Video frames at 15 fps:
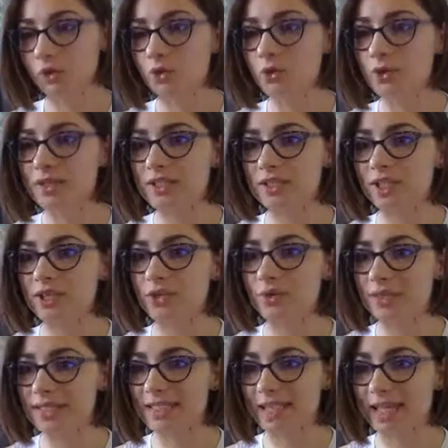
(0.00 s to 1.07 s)

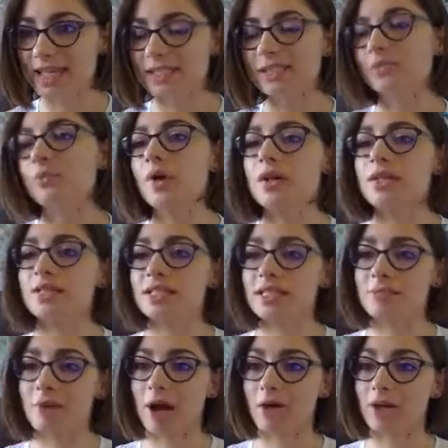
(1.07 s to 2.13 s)
is this? What does this
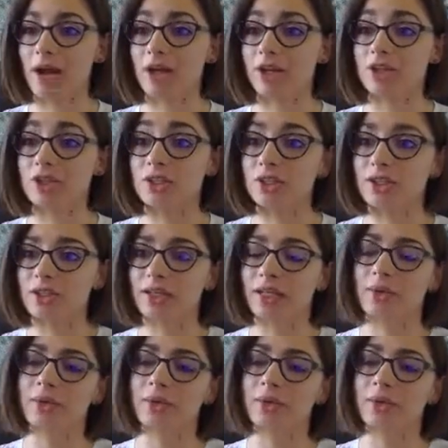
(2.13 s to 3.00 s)
power actually look like?